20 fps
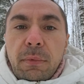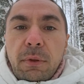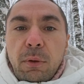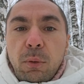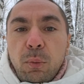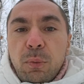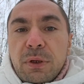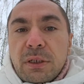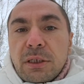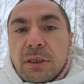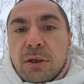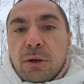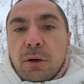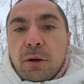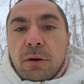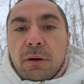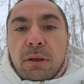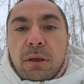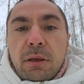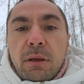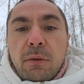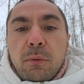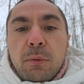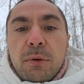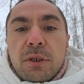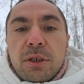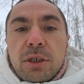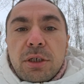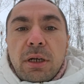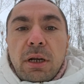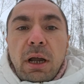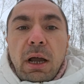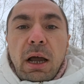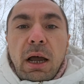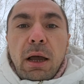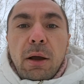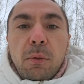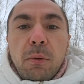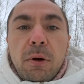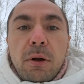video in which
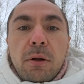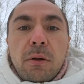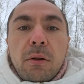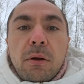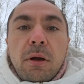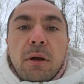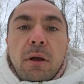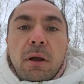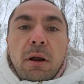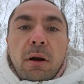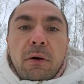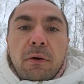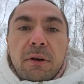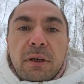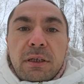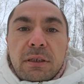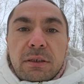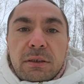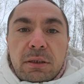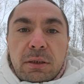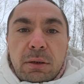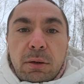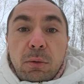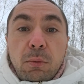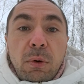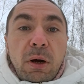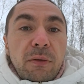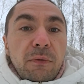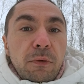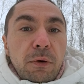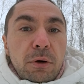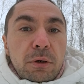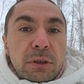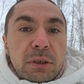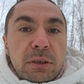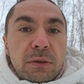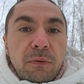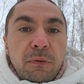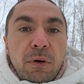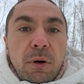I will read uh, one
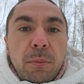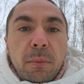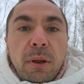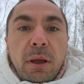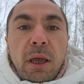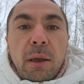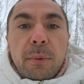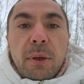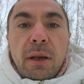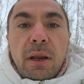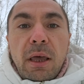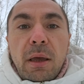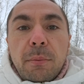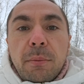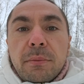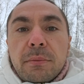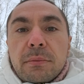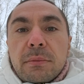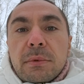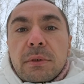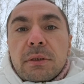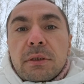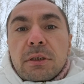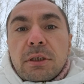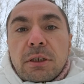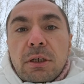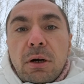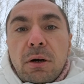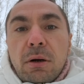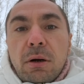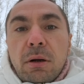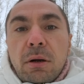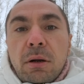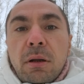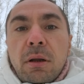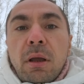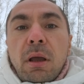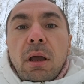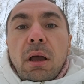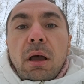verse from Eminem song
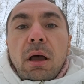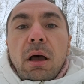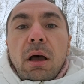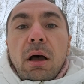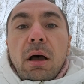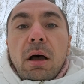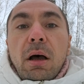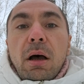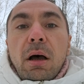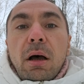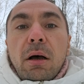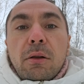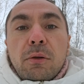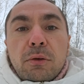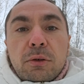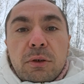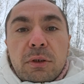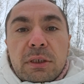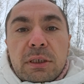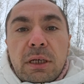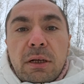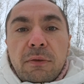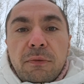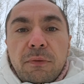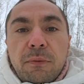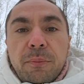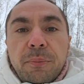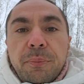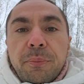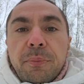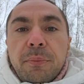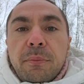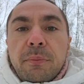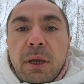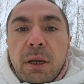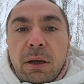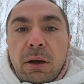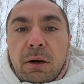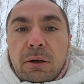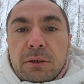uh, Lose Yourself
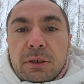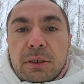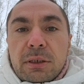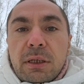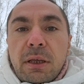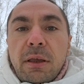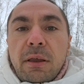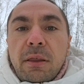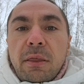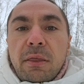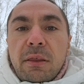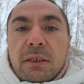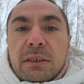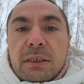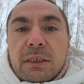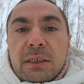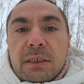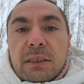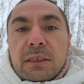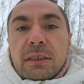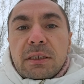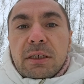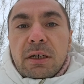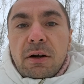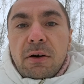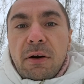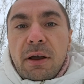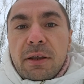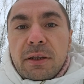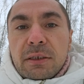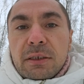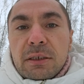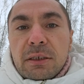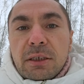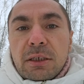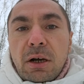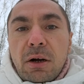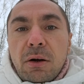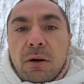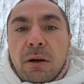because this is the greatest
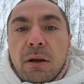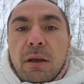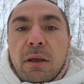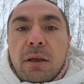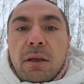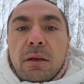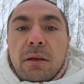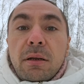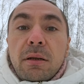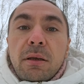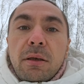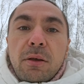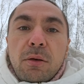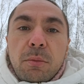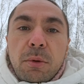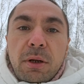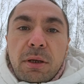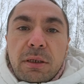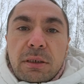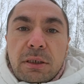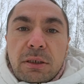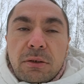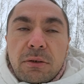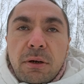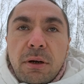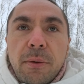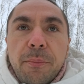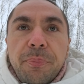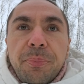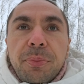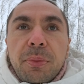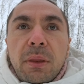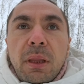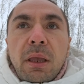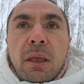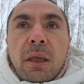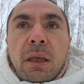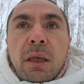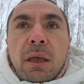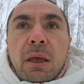song in human history.
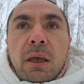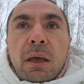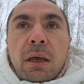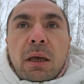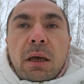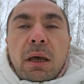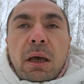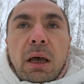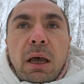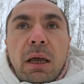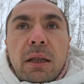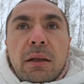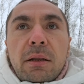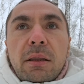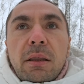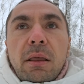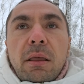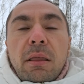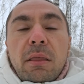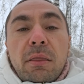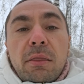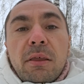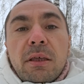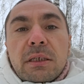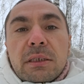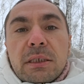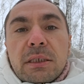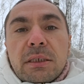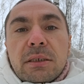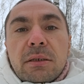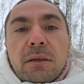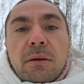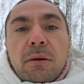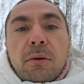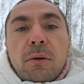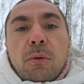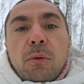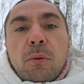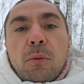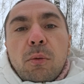And this
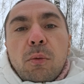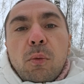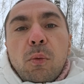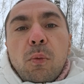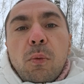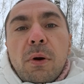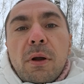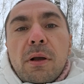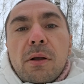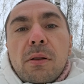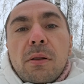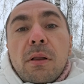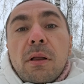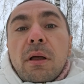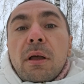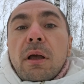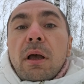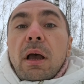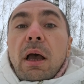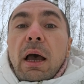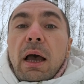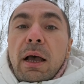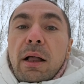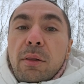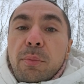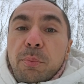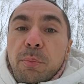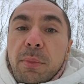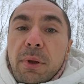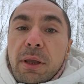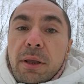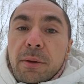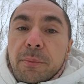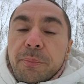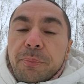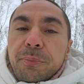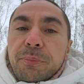will help me